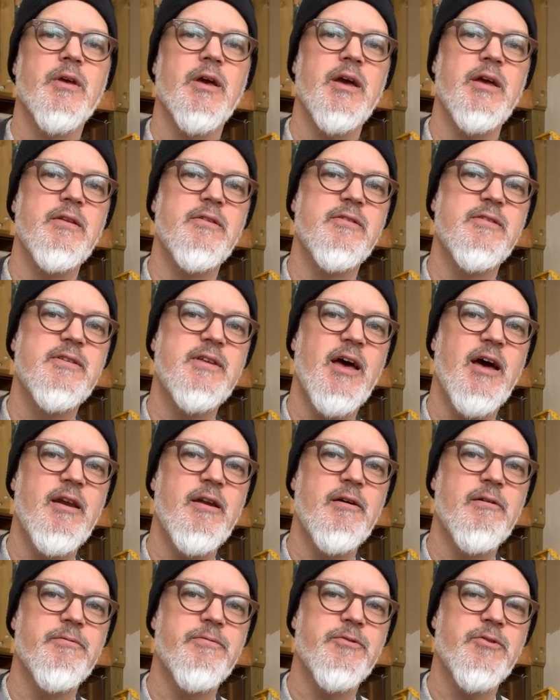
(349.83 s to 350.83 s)
instead
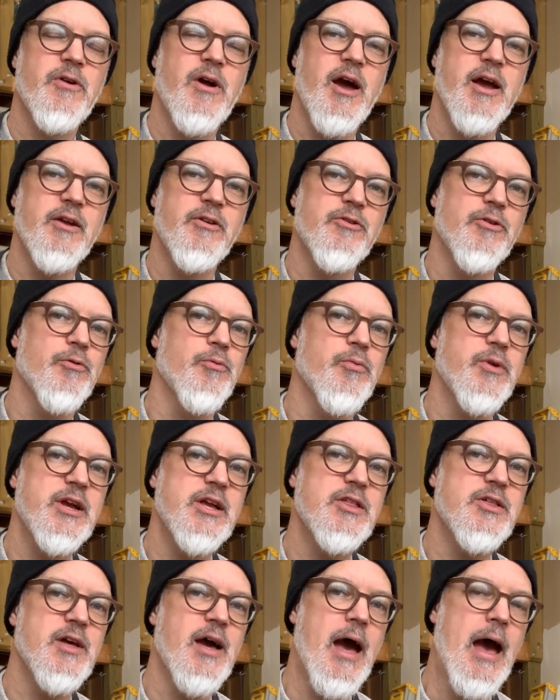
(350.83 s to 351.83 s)
of trying to
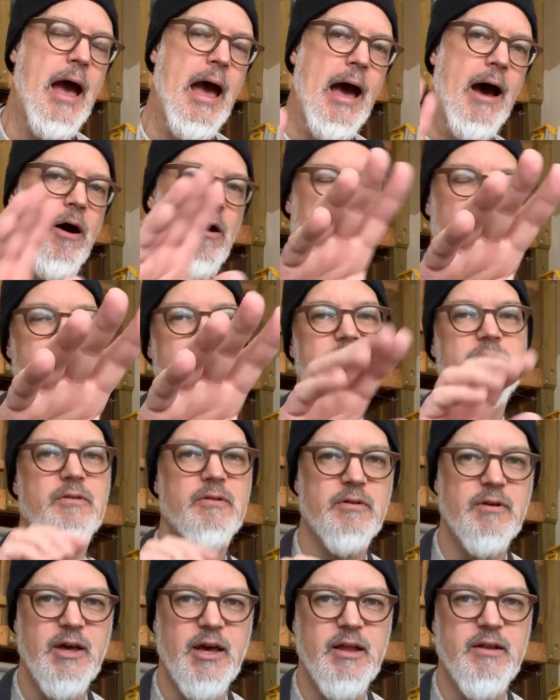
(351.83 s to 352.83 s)
reach out
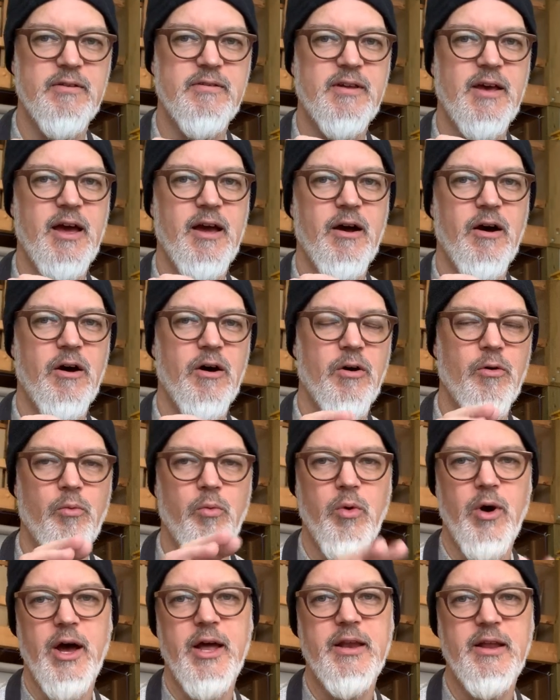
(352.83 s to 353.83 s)
and say, oh,
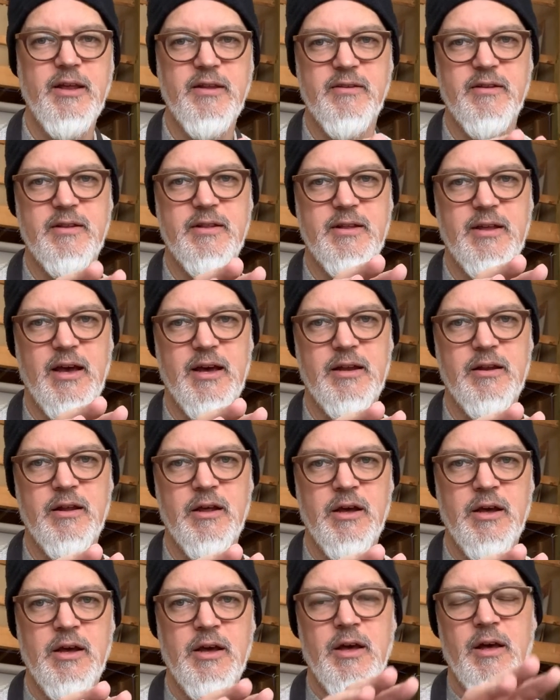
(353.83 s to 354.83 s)
what is it that